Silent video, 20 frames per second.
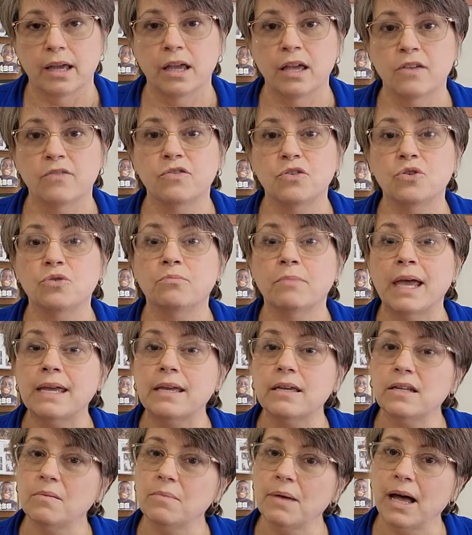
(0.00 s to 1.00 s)
If you
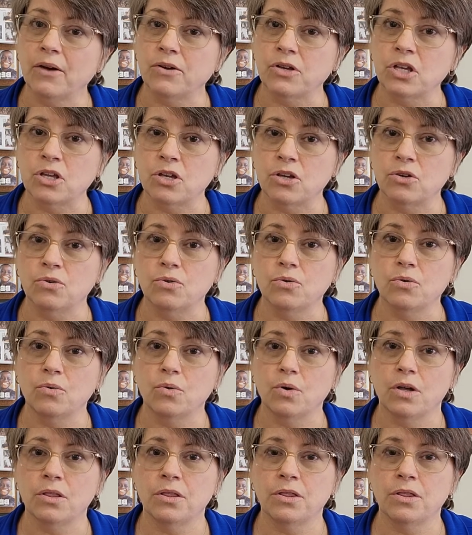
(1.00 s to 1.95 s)
make it about you,